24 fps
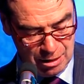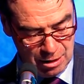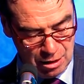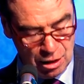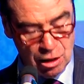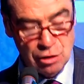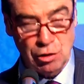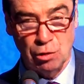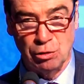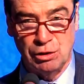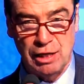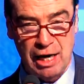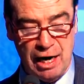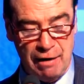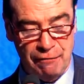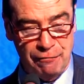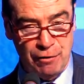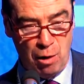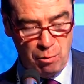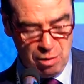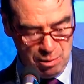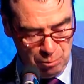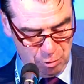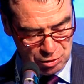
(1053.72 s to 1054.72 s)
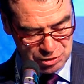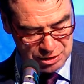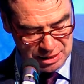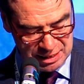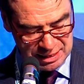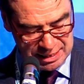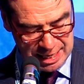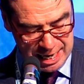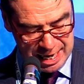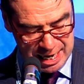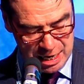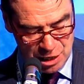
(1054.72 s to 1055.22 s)
So therefore, we must
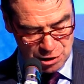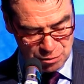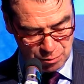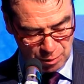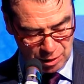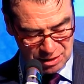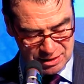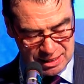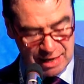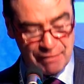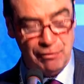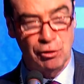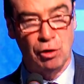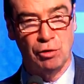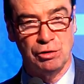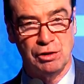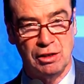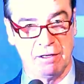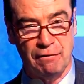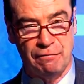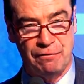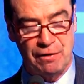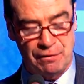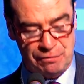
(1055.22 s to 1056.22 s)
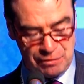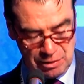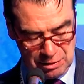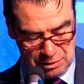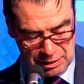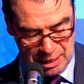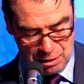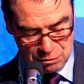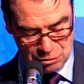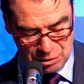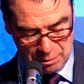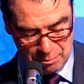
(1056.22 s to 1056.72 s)
engage with our
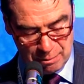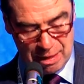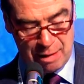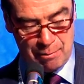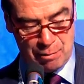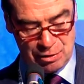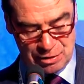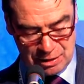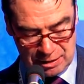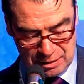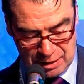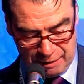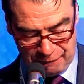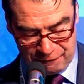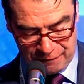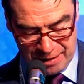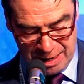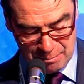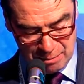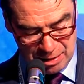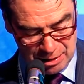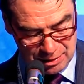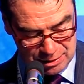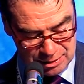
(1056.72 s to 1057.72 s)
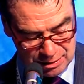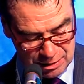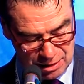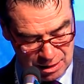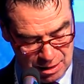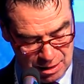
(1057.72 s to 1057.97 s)
750,000 members and their families